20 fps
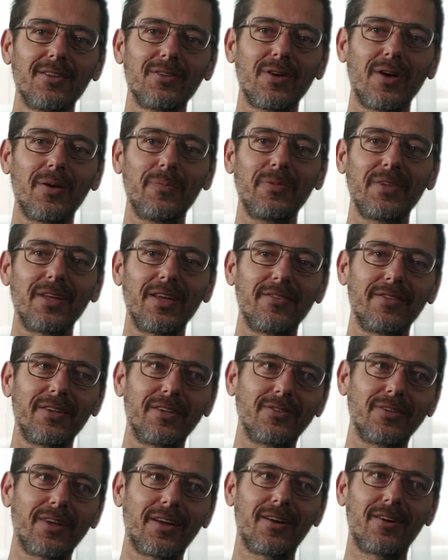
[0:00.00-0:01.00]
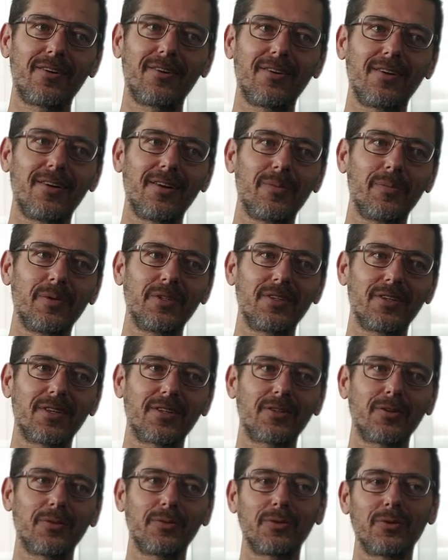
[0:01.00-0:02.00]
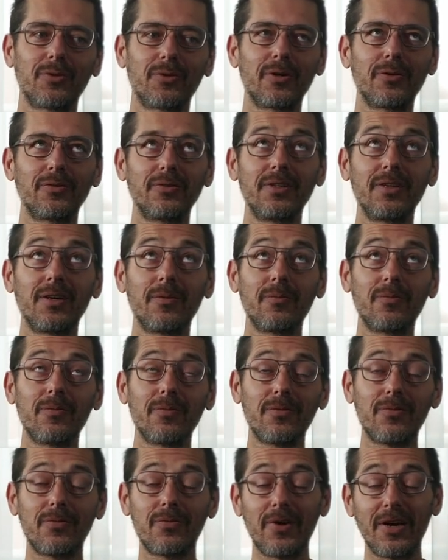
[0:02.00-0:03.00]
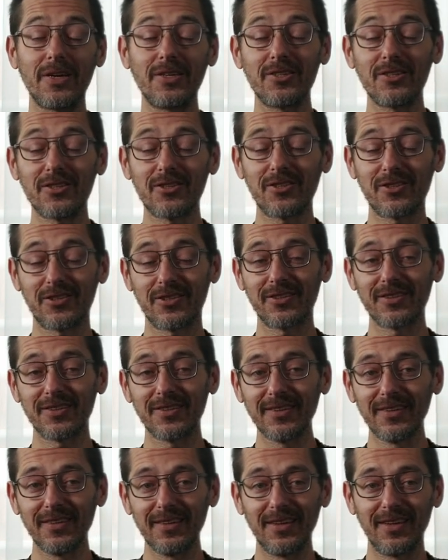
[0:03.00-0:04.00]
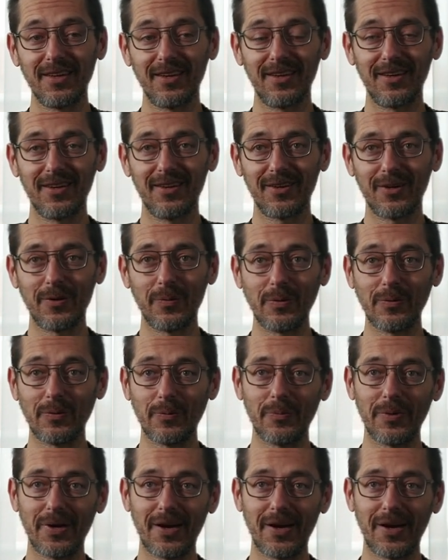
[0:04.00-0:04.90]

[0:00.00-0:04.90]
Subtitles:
So I'm David Ungaro. I'm a director of photography. I'm French, coming from